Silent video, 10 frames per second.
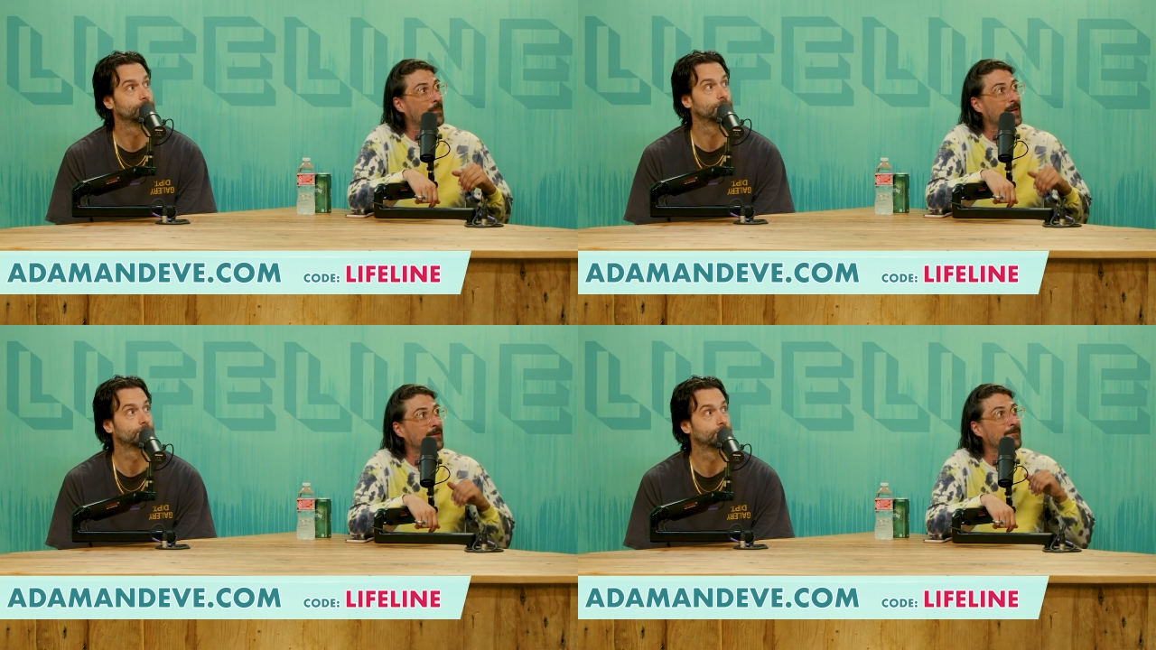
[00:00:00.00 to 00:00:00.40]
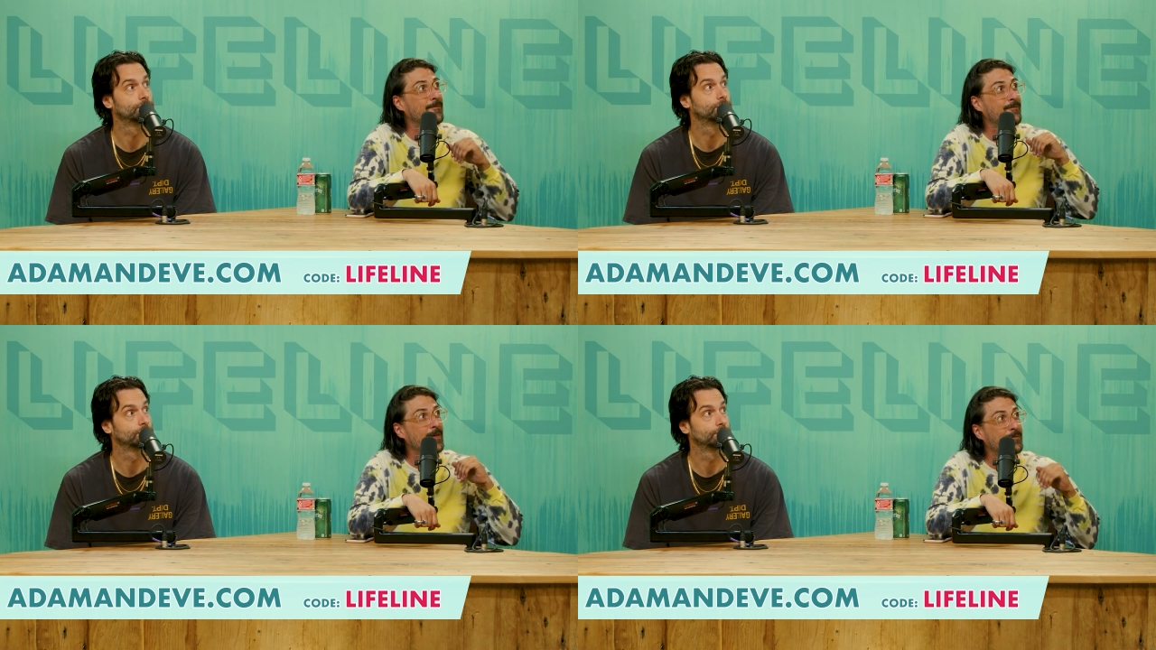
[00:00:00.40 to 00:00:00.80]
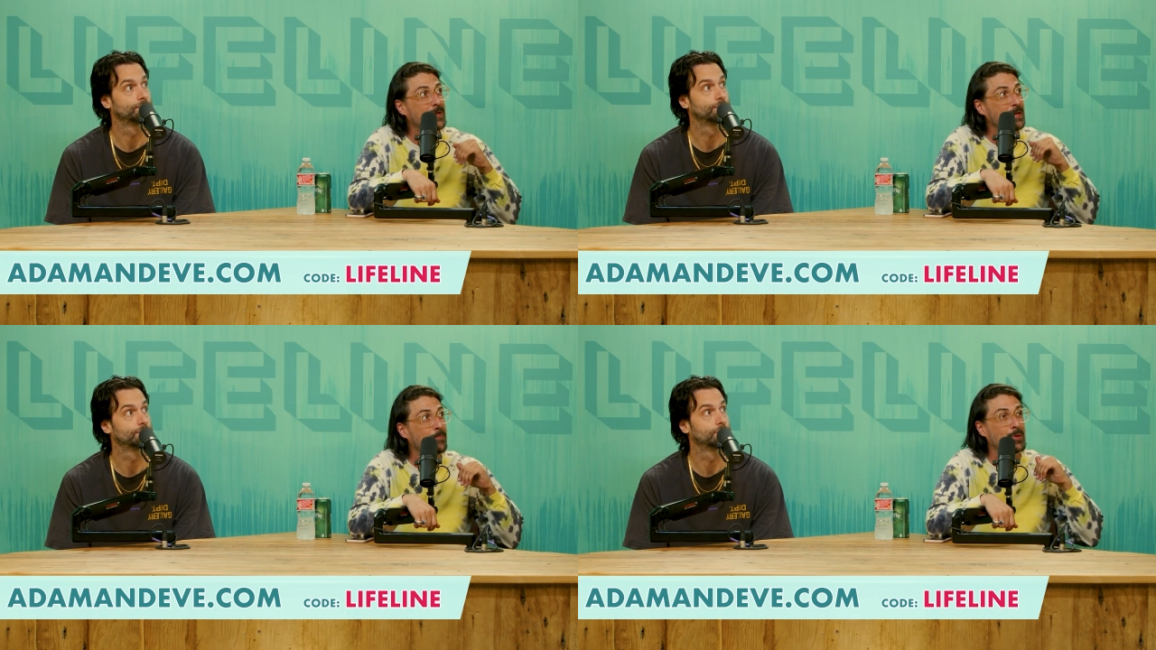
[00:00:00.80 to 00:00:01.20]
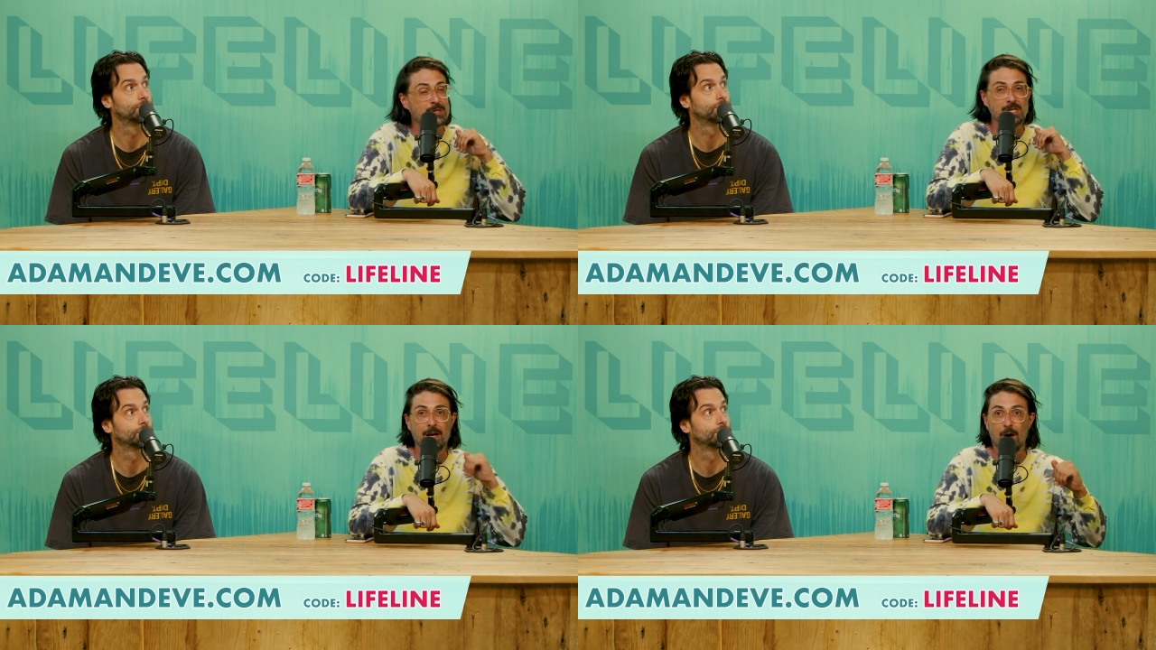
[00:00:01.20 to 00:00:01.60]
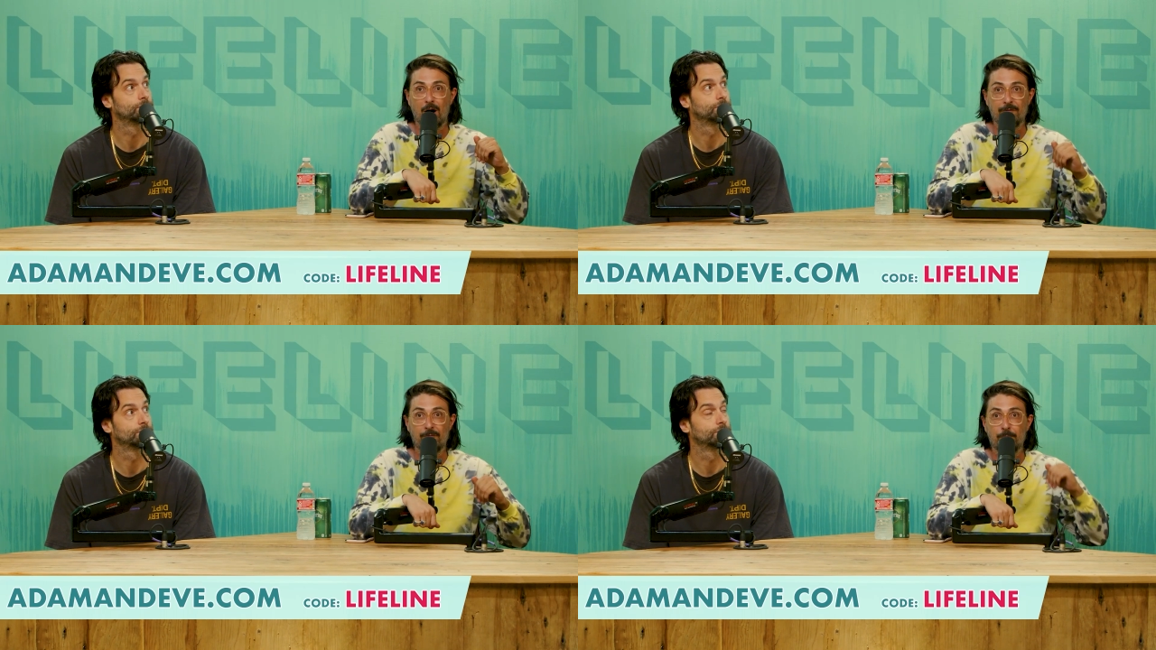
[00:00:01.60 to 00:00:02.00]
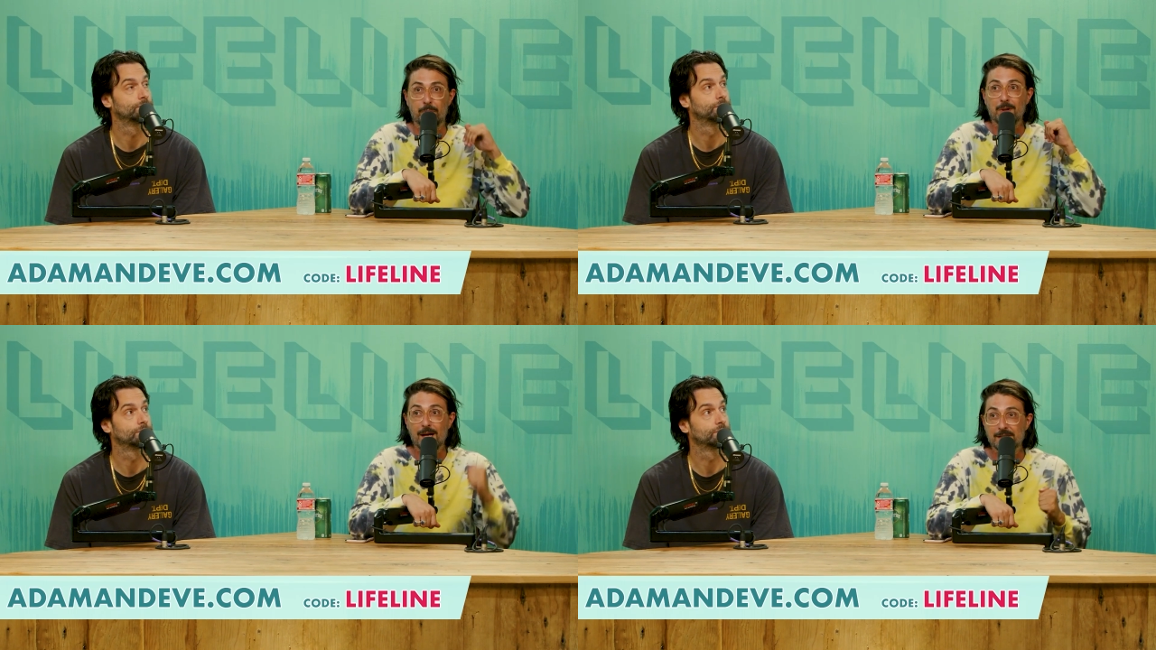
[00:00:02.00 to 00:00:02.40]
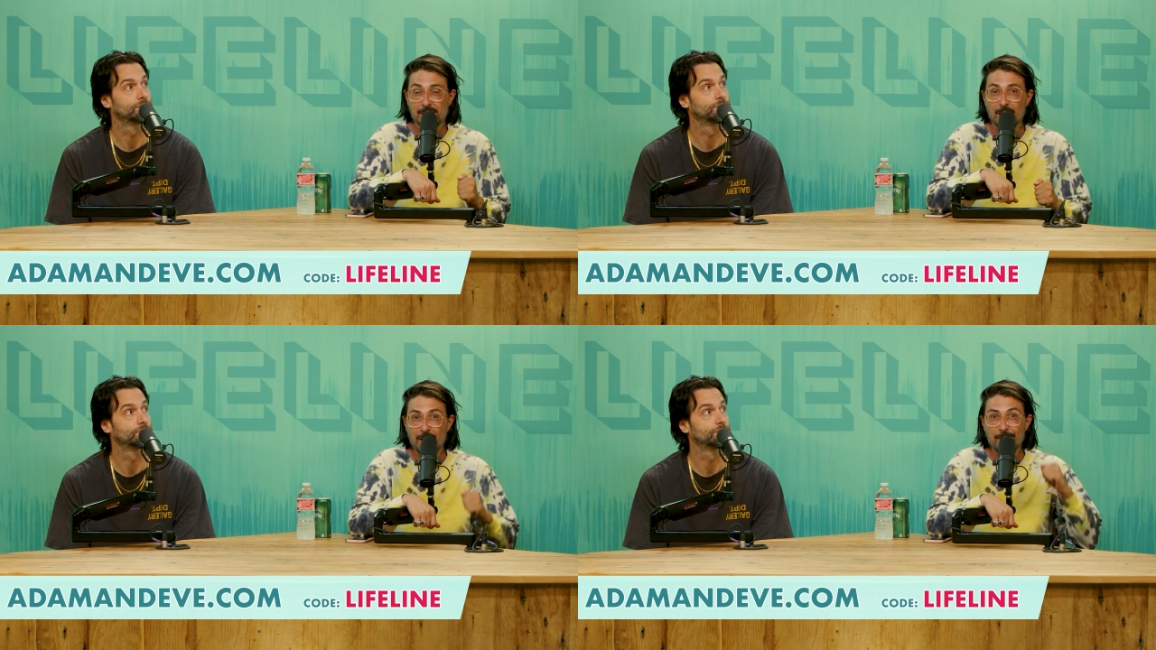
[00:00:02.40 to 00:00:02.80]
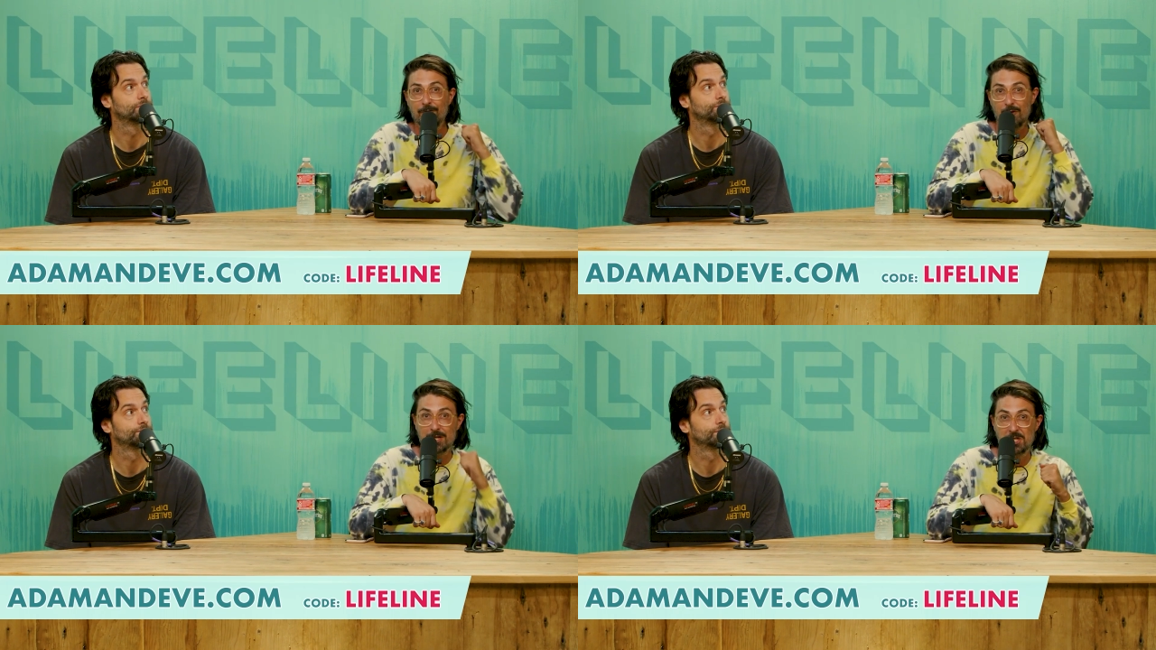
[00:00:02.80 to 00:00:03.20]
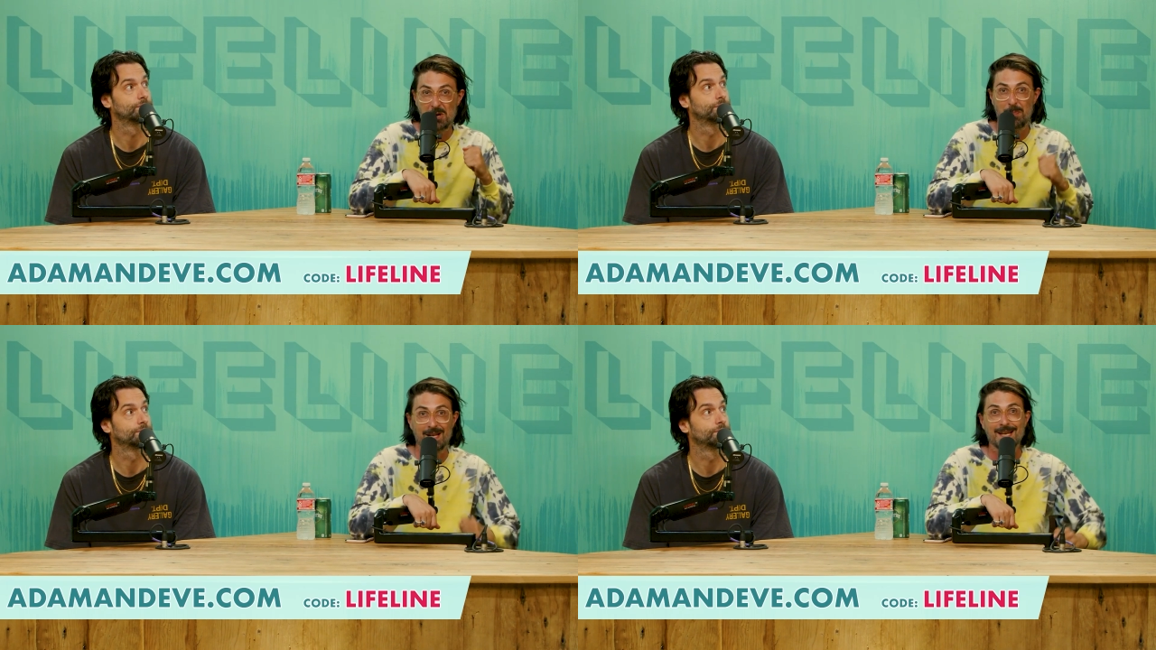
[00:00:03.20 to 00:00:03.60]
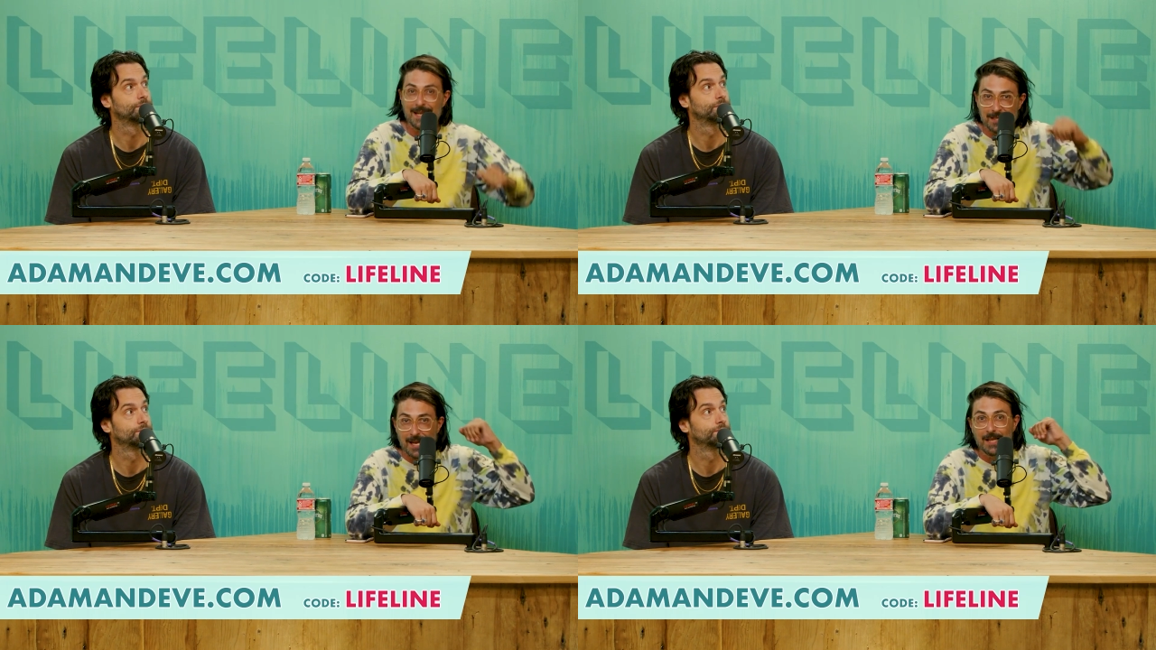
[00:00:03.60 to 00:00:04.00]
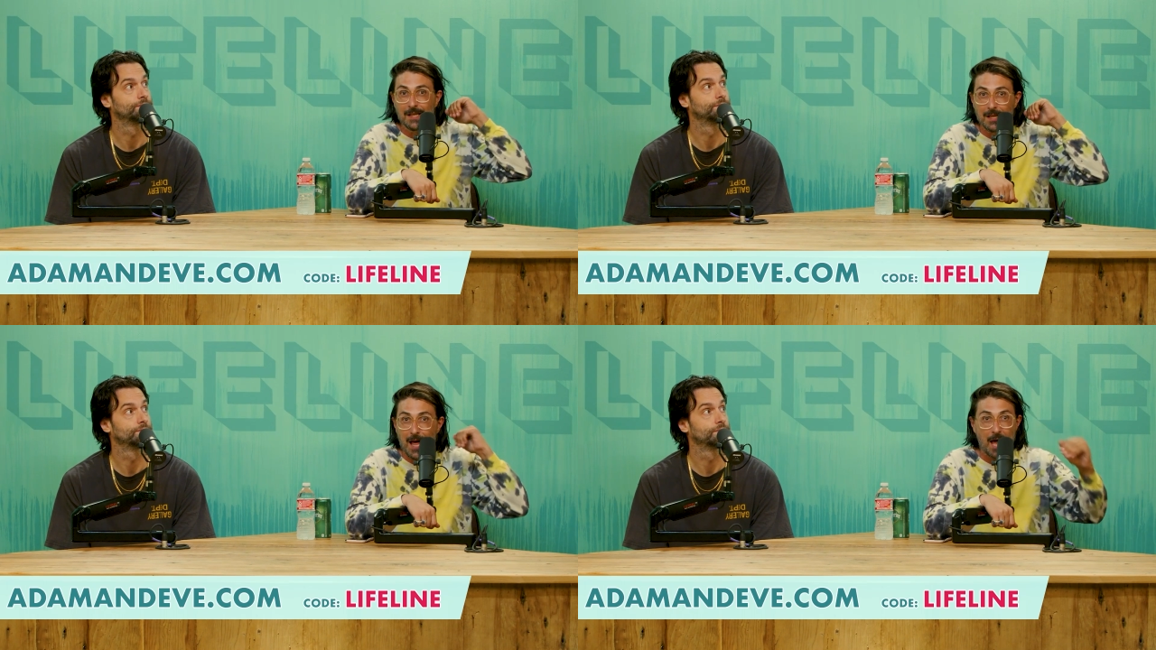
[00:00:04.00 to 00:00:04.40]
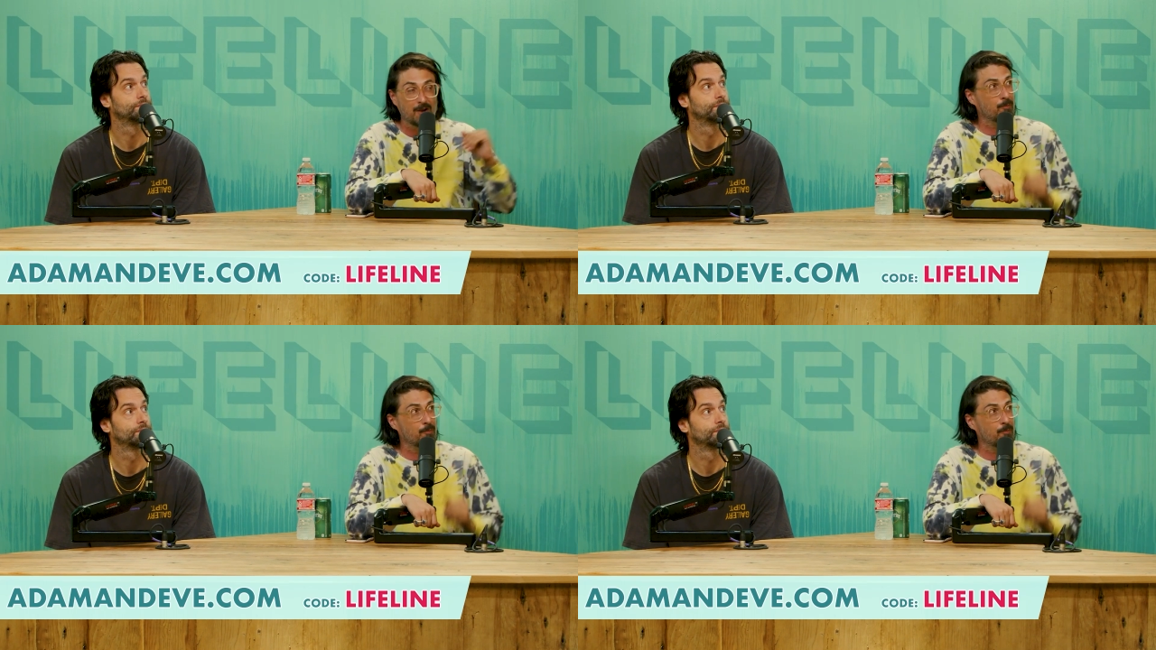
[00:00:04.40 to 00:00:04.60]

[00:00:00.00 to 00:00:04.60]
Speaker 1: get 50% off plus free shipping. That is a lot of